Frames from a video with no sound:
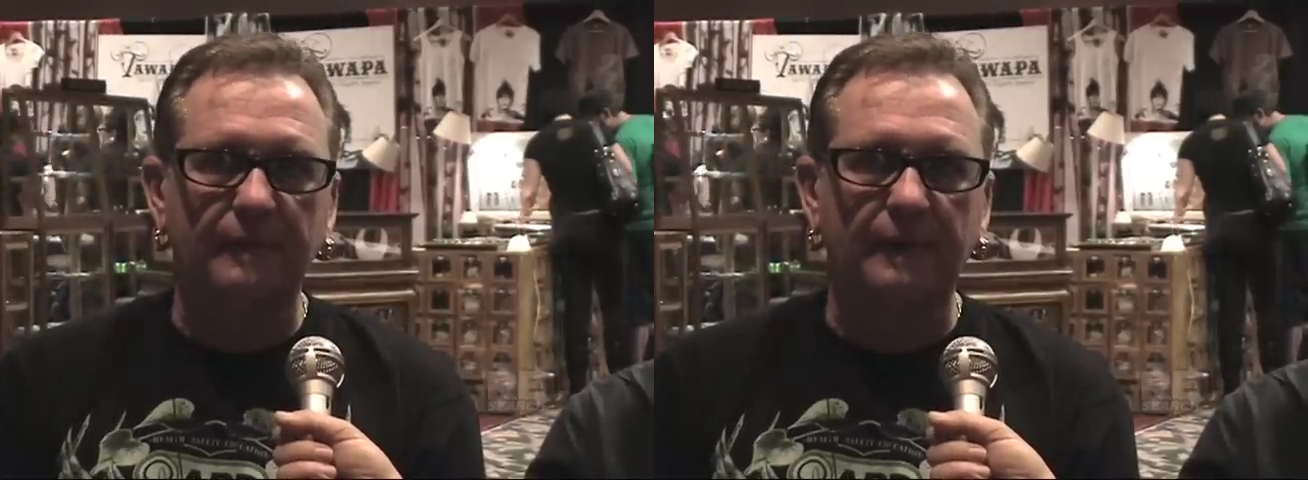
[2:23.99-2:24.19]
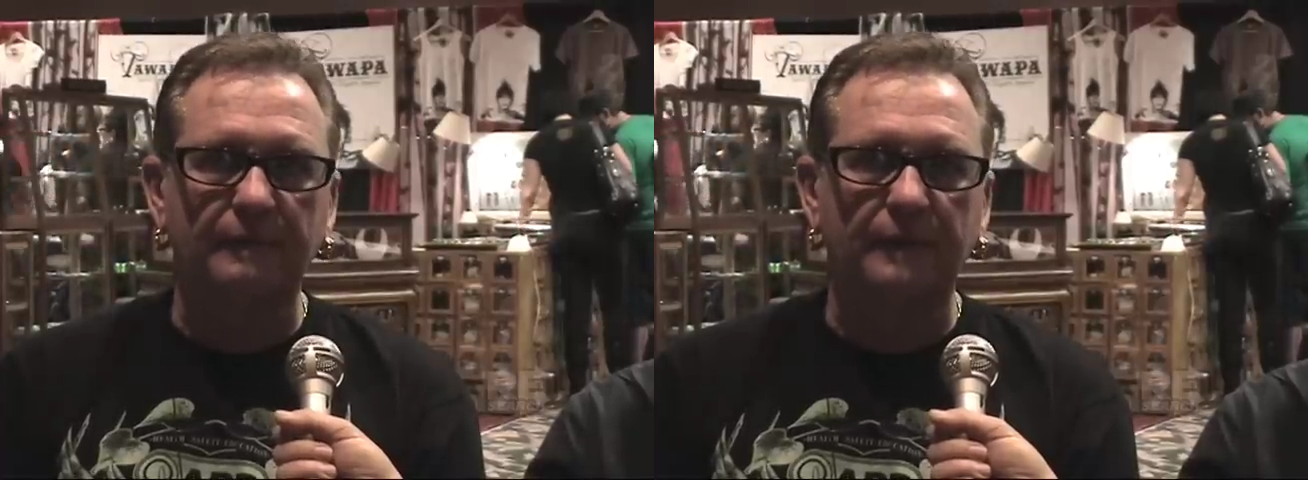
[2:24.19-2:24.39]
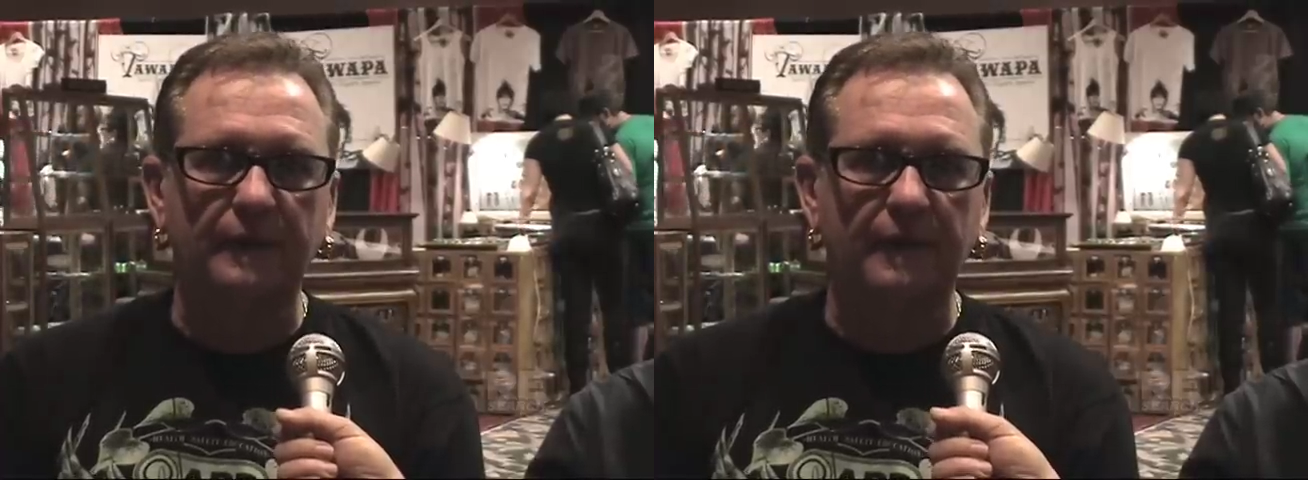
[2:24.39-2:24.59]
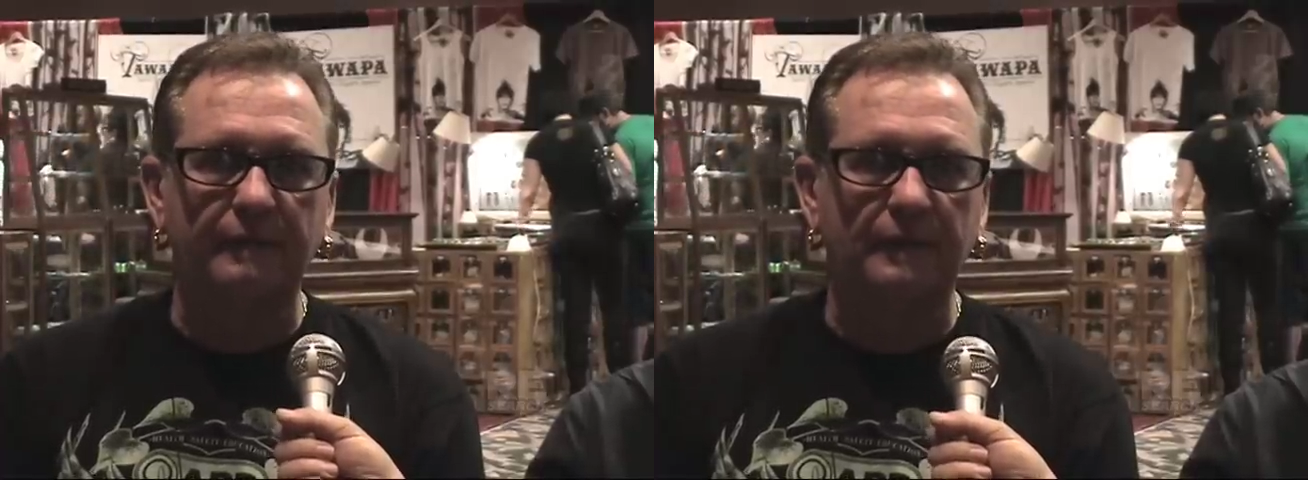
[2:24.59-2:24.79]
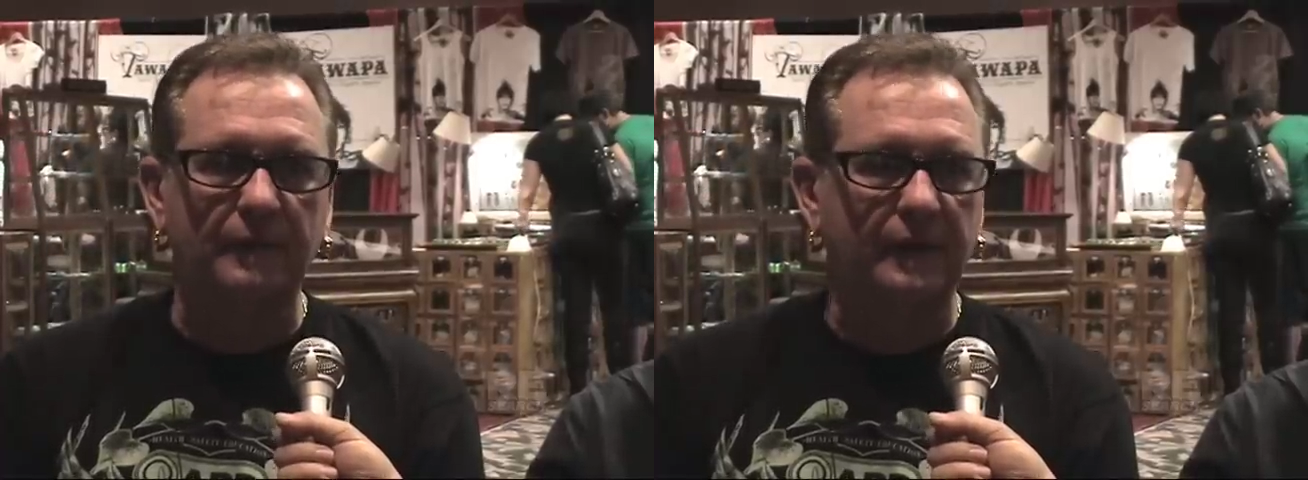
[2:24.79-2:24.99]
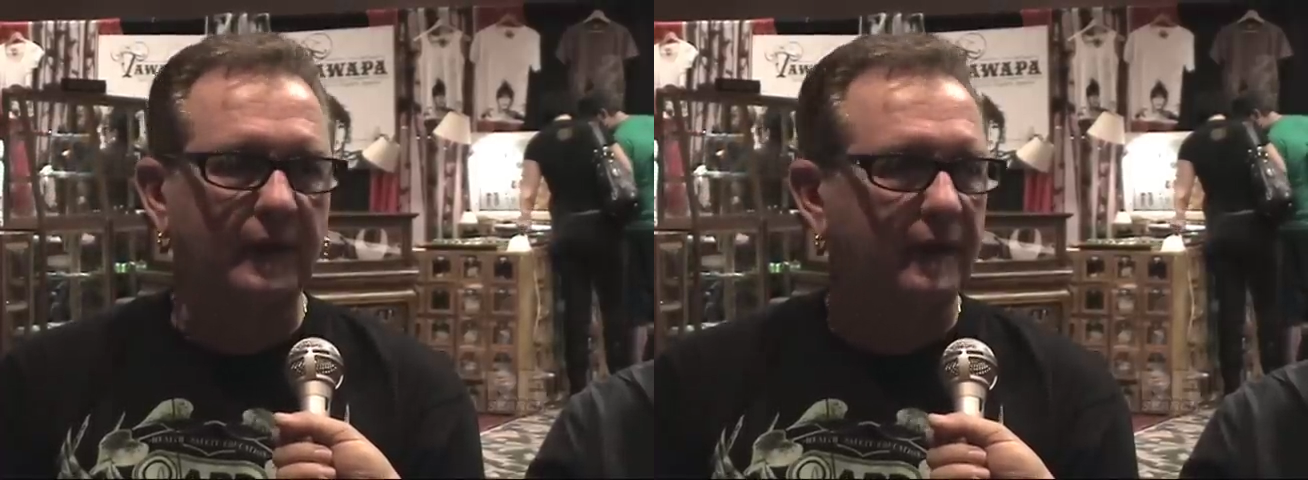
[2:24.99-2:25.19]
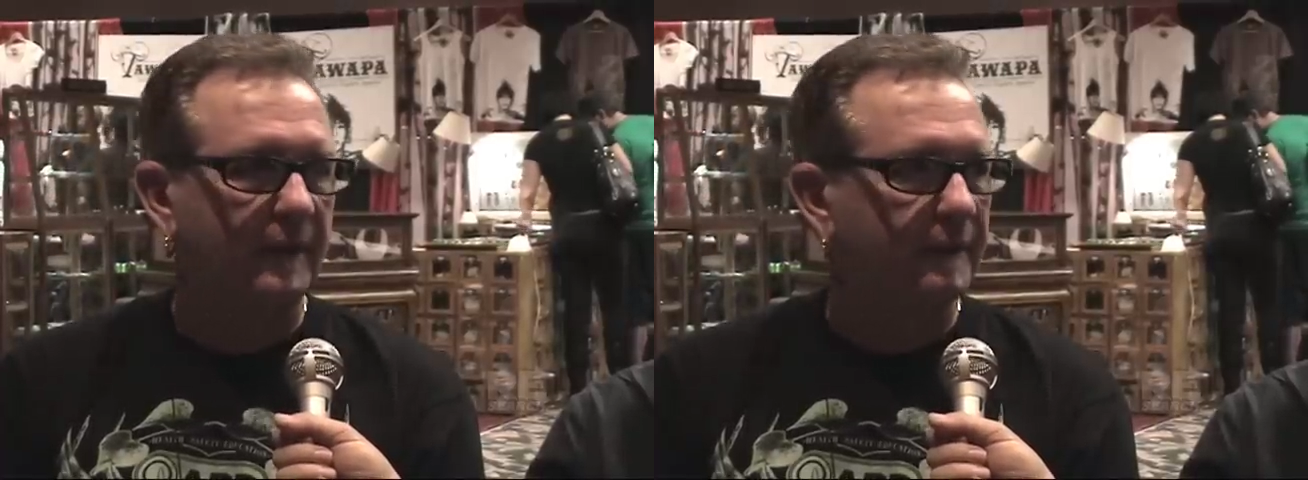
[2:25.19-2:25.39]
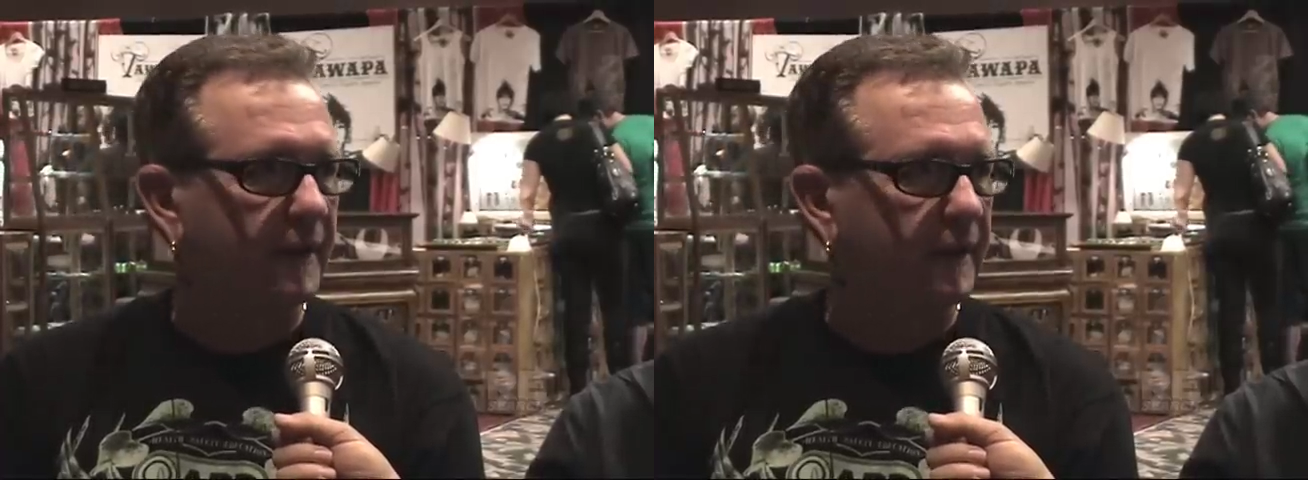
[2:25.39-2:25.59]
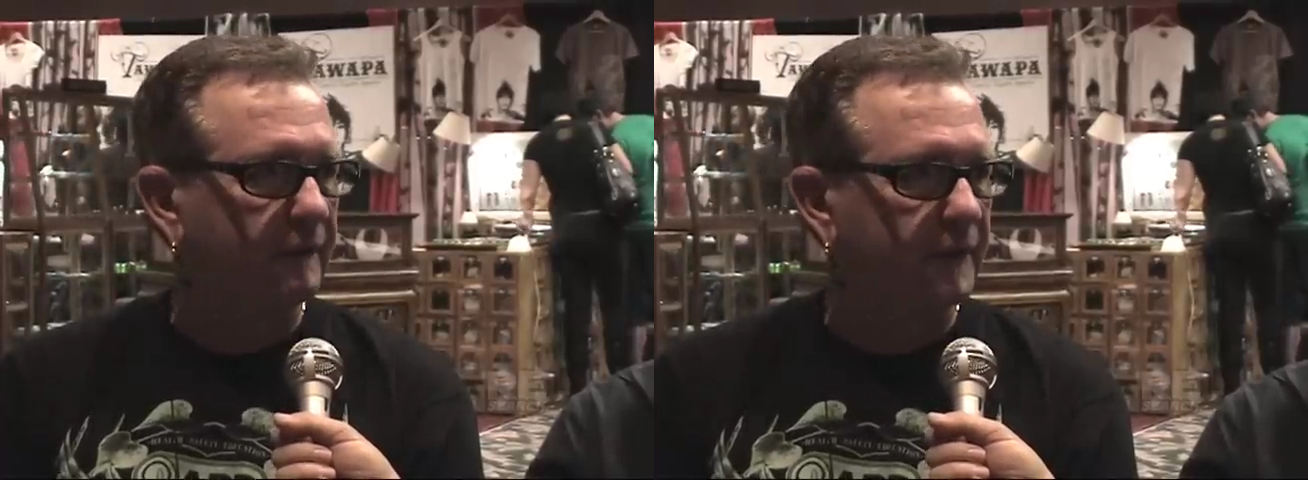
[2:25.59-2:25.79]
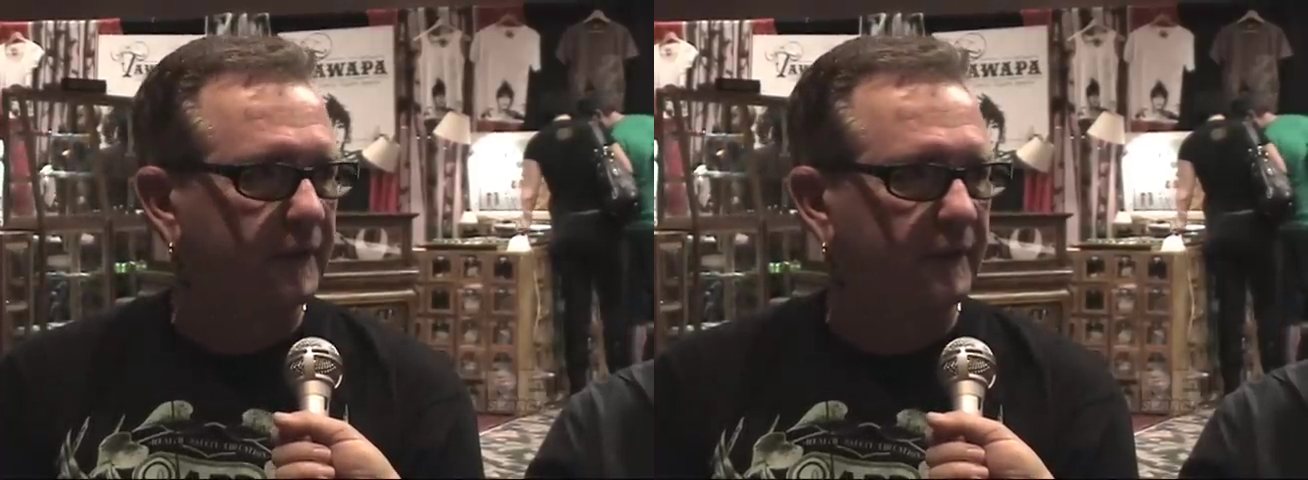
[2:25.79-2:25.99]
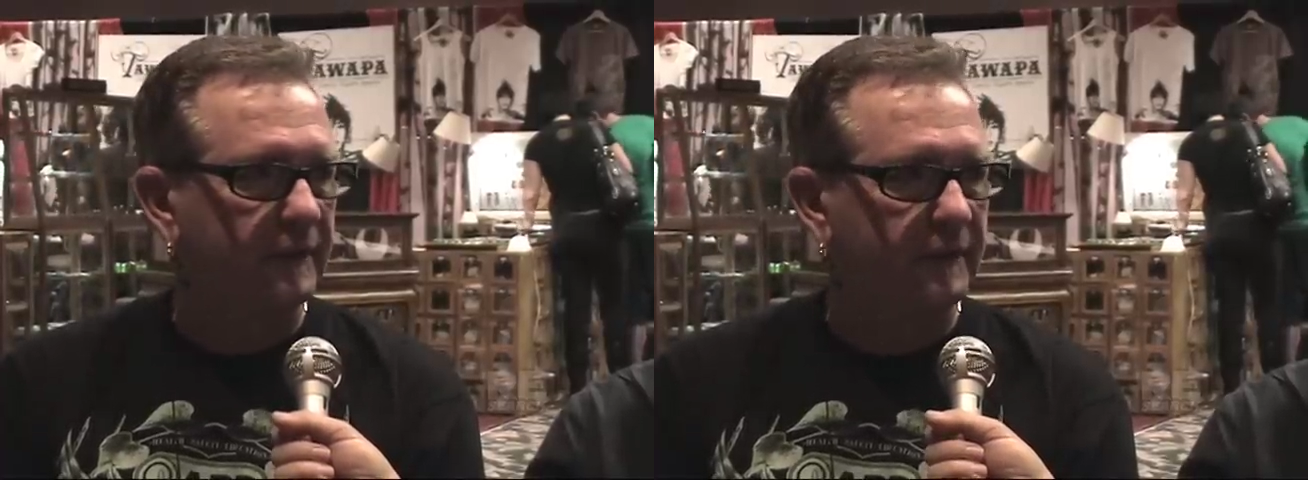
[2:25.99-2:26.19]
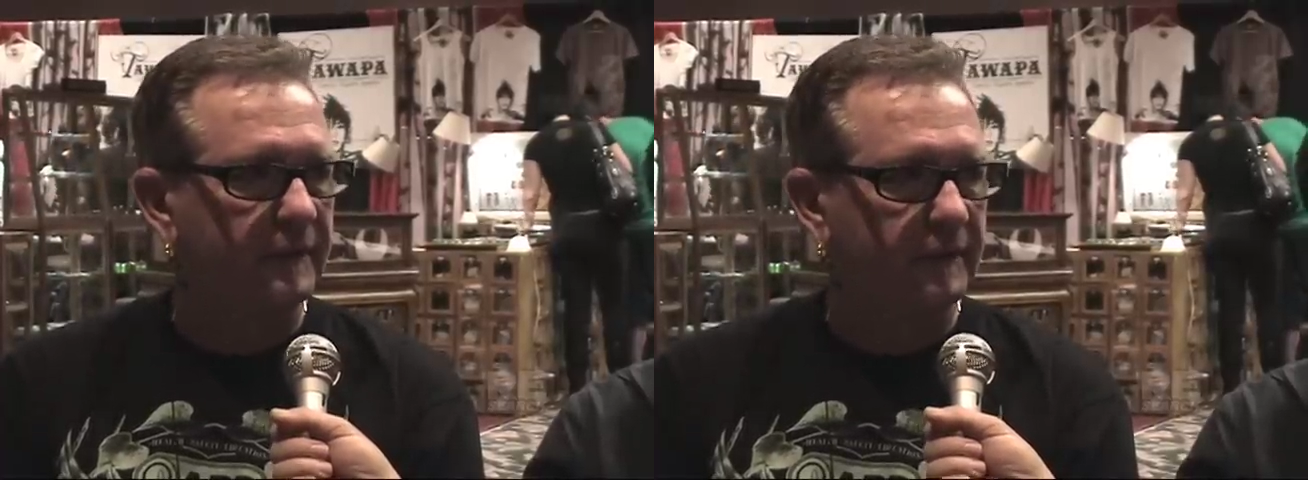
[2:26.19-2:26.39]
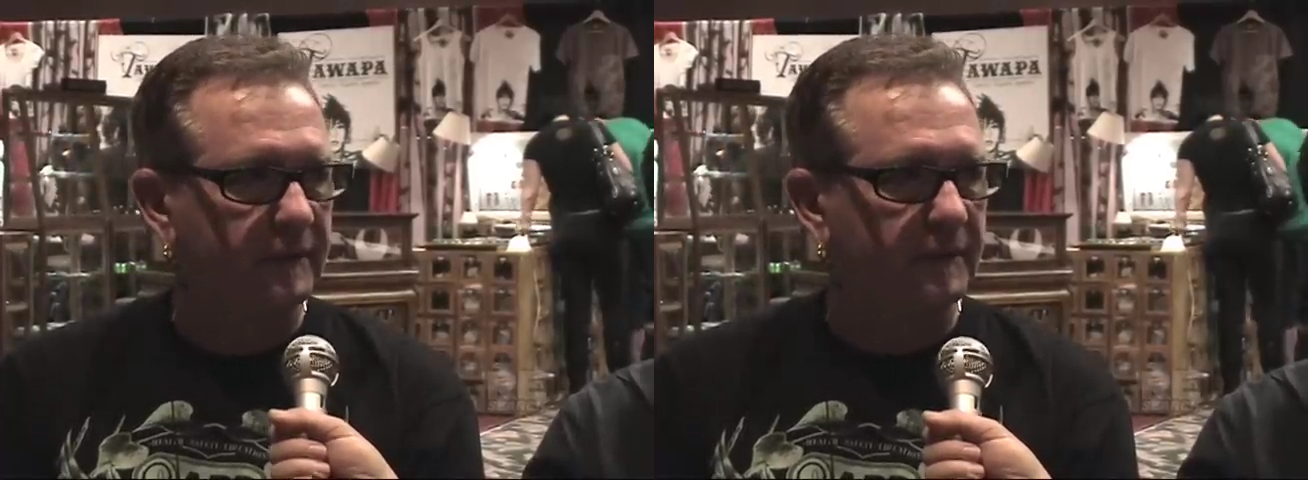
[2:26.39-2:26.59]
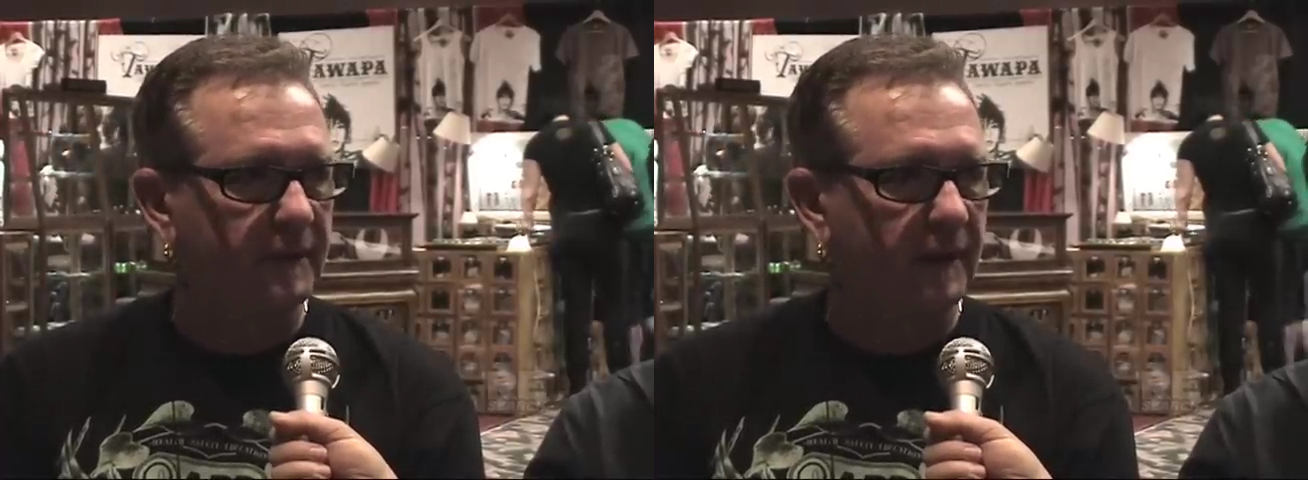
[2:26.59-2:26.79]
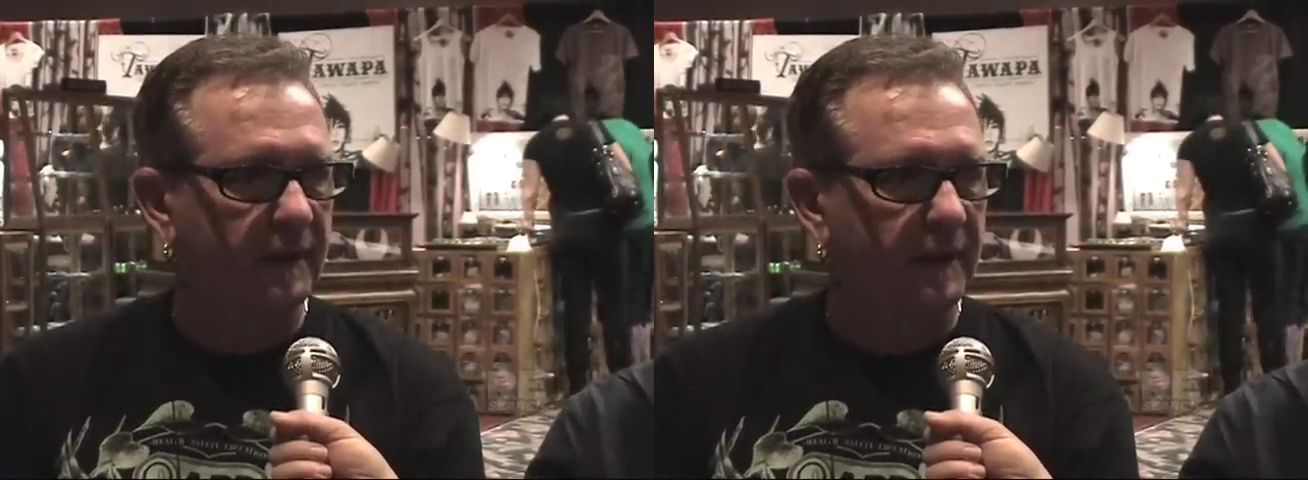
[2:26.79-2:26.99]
and we love it when they come in, and we do